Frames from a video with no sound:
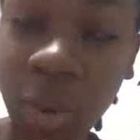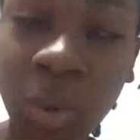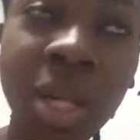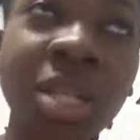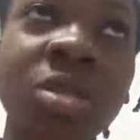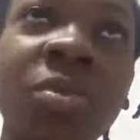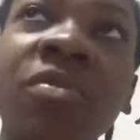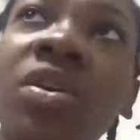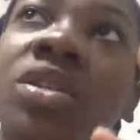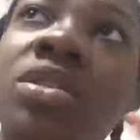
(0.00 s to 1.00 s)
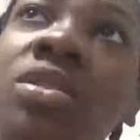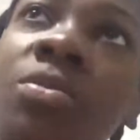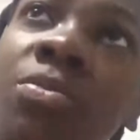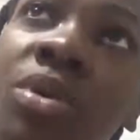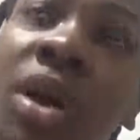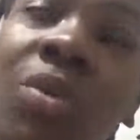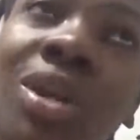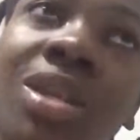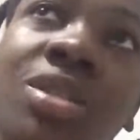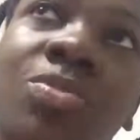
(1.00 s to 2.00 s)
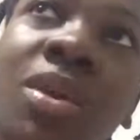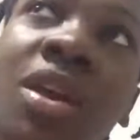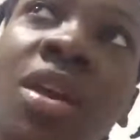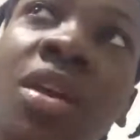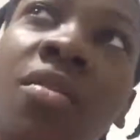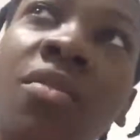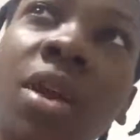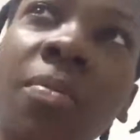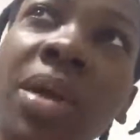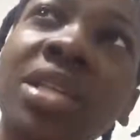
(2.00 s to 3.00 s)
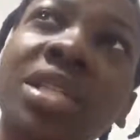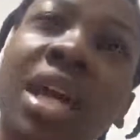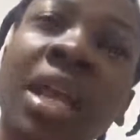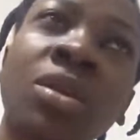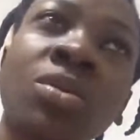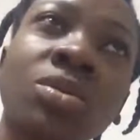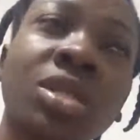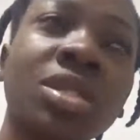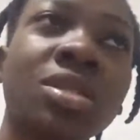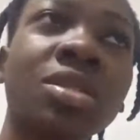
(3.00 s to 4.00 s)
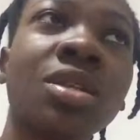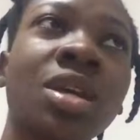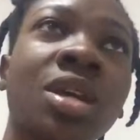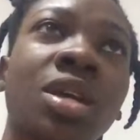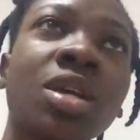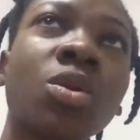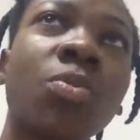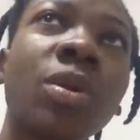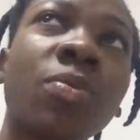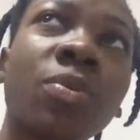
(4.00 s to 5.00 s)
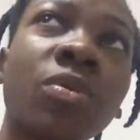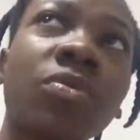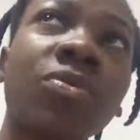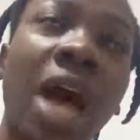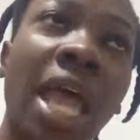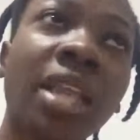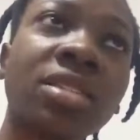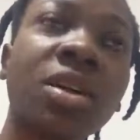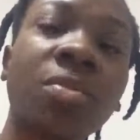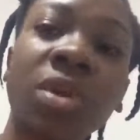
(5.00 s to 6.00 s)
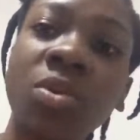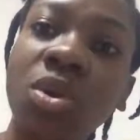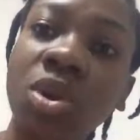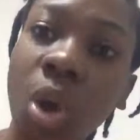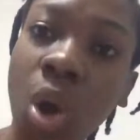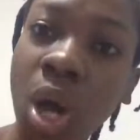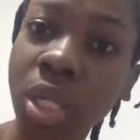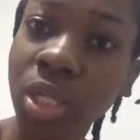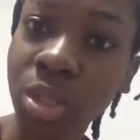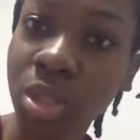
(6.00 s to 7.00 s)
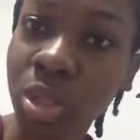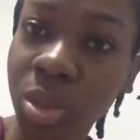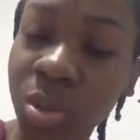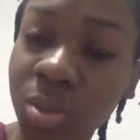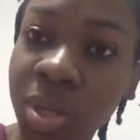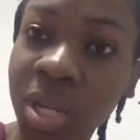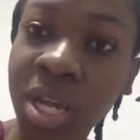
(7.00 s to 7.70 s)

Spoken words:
I wanted it to be very simple. I wanted it to be very basic. I noticed, people, fine, somebody will go on YouTube